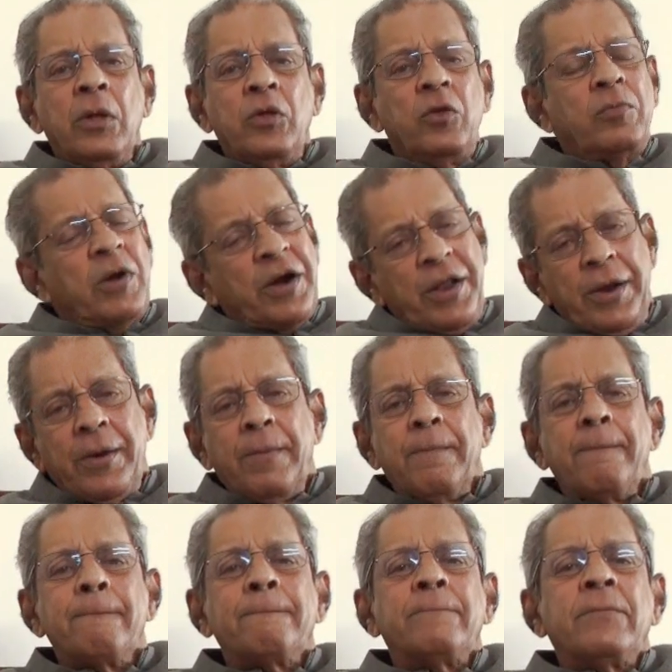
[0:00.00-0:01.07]
You murder.
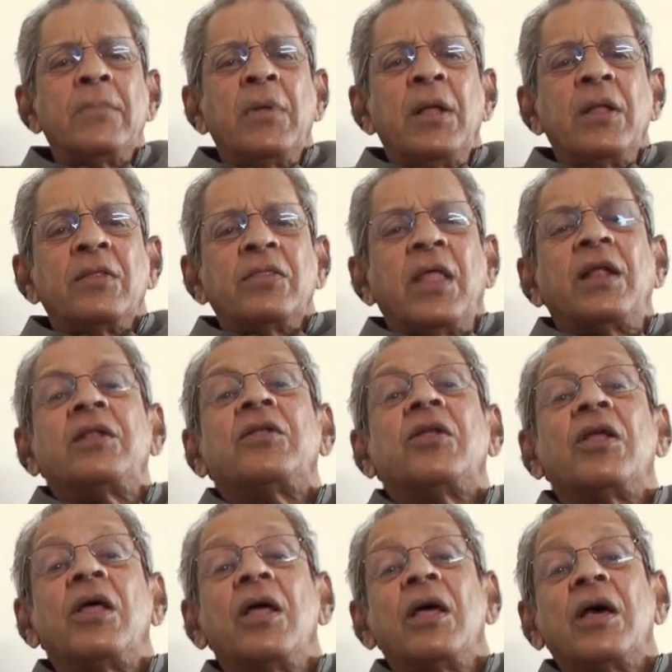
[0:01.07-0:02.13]
Then